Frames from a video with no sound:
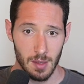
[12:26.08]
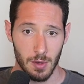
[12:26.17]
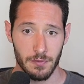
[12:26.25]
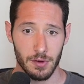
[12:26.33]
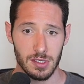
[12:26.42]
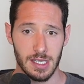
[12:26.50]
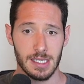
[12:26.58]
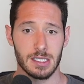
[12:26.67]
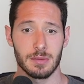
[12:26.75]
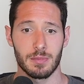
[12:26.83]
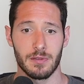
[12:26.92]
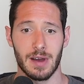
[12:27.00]
But first,
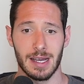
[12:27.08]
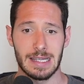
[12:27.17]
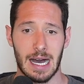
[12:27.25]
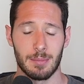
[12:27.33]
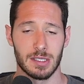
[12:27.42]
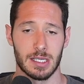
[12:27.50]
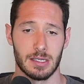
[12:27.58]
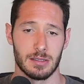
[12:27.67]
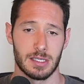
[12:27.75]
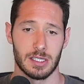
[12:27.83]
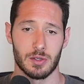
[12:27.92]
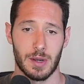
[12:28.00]
let's provide the
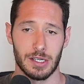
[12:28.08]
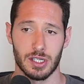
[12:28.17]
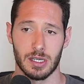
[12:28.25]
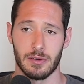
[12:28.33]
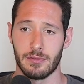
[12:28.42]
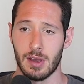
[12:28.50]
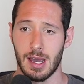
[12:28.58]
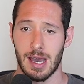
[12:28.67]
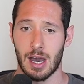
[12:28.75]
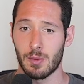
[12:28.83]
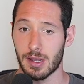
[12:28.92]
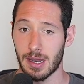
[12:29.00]
opposite situation of
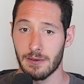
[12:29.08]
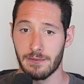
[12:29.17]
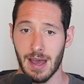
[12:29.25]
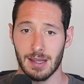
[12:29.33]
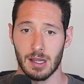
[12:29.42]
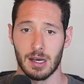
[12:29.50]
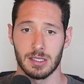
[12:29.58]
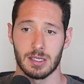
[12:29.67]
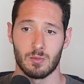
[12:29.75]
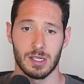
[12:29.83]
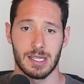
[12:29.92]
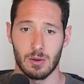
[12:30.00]
how we could have fat loss
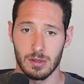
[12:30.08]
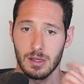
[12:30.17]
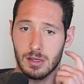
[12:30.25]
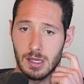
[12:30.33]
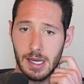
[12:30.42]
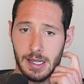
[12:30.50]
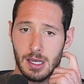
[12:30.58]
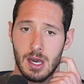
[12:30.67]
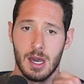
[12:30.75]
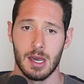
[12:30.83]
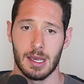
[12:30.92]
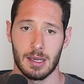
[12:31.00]
and what that would look like
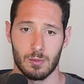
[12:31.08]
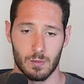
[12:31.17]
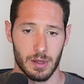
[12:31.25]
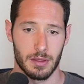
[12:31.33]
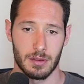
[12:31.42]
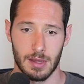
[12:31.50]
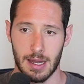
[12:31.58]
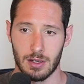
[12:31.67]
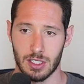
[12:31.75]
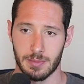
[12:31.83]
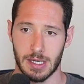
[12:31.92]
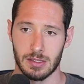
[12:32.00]
with the
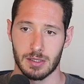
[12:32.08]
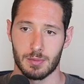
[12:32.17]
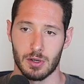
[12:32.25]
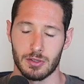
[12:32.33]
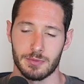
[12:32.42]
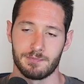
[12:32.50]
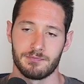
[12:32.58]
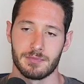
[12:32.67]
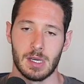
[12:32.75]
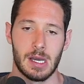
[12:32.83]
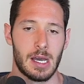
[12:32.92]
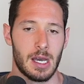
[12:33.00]
energy balance approach.
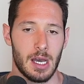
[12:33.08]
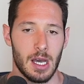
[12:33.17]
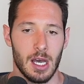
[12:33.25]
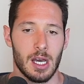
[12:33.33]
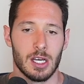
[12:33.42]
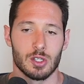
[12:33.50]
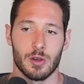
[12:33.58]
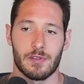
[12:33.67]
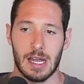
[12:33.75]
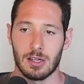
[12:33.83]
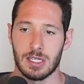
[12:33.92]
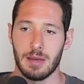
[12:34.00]
So we've
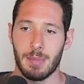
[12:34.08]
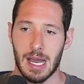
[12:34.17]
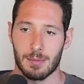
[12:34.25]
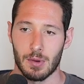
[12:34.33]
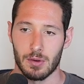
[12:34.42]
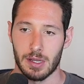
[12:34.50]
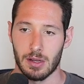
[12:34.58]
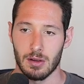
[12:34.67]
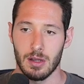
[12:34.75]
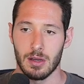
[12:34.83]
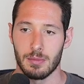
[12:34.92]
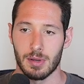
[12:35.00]
got our same backbone
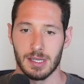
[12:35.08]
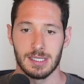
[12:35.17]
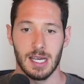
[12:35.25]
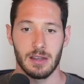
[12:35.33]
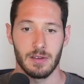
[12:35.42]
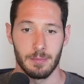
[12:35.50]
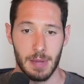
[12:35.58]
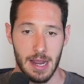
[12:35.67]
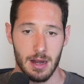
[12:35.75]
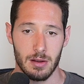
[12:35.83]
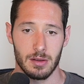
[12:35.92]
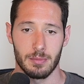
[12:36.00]
here, but instead of
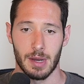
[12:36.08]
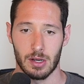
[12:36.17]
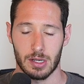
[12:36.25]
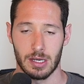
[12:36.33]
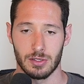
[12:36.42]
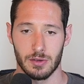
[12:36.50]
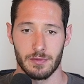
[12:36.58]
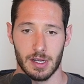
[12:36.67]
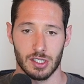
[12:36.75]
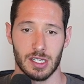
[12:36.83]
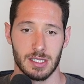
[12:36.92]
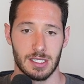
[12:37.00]
impaired mitochondrial
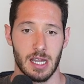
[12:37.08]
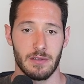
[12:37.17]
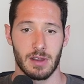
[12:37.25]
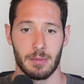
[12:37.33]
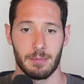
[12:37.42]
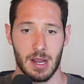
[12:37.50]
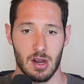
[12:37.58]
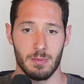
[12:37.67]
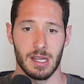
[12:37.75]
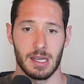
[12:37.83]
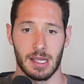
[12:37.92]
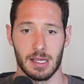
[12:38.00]
function, instead of an
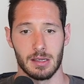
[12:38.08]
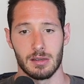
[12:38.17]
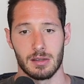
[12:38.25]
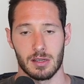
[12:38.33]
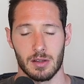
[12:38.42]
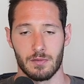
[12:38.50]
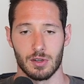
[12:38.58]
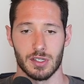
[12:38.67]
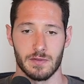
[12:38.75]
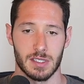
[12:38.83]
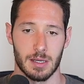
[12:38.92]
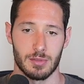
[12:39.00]
impairment in the
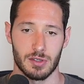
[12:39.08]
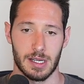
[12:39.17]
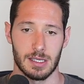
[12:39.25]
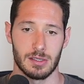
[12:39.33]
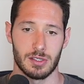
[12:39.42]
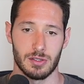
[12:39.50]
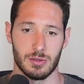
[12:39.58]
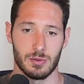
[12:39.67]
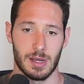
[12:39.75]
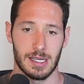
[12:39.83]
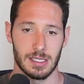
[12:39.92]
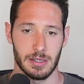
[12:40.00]
conversion of substrate
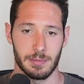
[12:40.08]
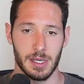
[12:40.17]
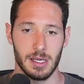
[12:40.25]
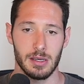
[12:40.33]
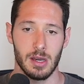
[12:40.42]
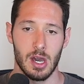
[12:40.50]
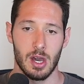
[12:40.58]
to ATP,